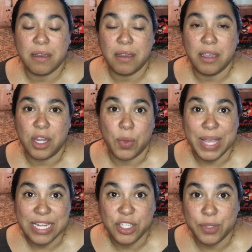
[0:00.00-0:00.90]

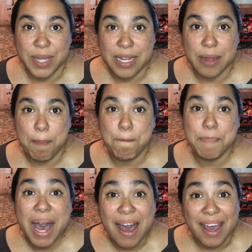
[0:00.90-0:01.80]
into it,
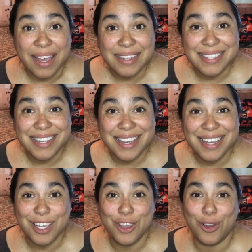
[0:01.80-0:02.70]
but
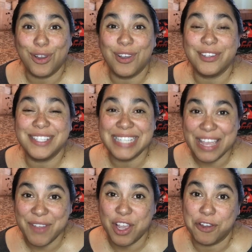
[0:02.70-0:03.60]
you're
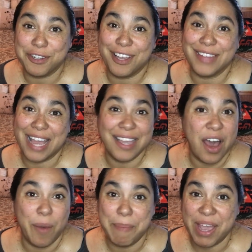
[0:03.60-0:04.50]
saving on that
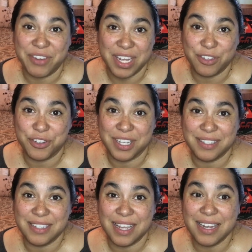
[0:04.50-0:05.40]
compound
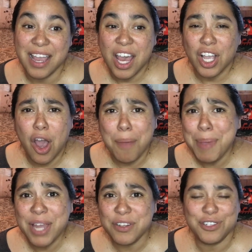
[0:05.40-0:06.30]
interest. And
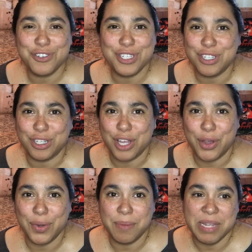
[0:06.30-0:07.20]
compound interest
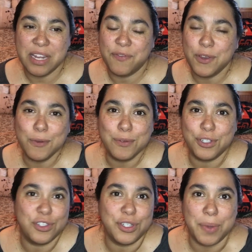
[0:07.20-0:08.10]
alone, if you
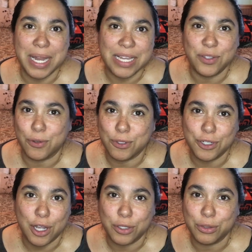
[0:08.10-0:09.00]
just do any search
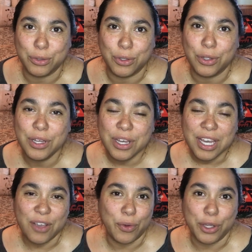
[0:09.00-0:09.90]
on Google
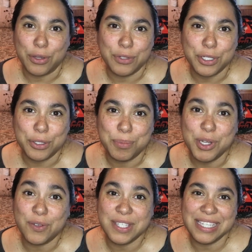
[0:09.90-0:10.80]
or YouTube,
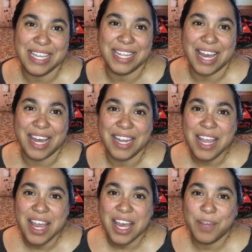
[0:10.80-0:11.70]
you'll see that
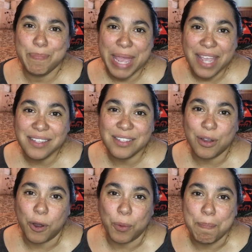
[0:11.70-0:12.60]
banks
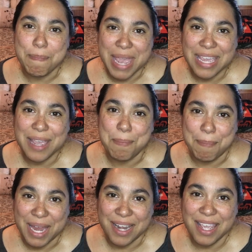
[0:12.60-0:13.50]
are making
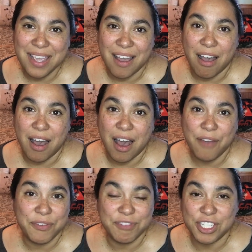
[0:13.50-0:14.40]
money
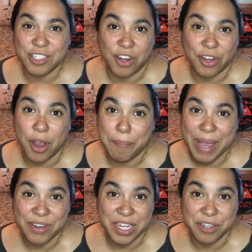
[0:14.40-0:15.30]
off of just our
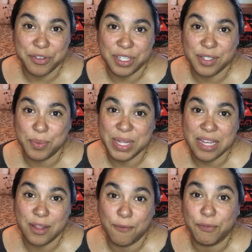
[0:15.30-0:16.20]
compound interest
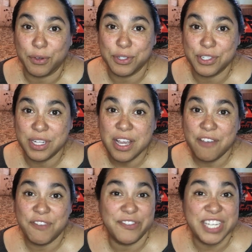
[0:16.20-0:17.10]
within the first
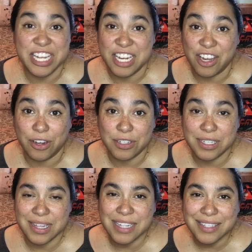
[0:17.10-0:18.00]
15 years.
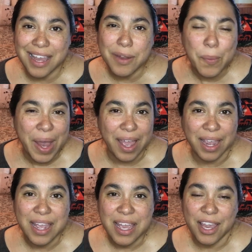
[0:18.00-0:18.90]
And that's kind of
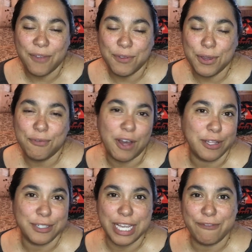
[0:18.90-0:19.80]
why, if you
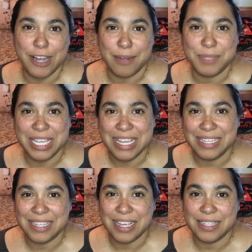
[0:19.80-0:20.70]
follow Dave Ramsey, he
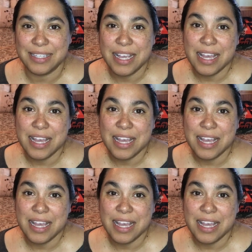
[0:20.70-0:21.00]
says